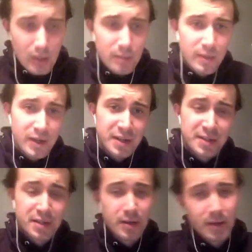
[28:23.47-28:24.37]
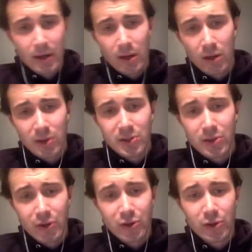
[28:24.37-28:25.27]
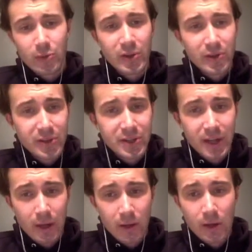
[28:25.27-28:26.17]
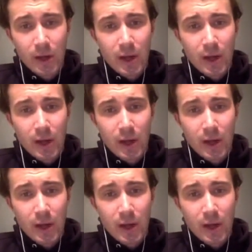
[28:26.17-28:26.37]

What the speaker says: But yes, long story short, we do sell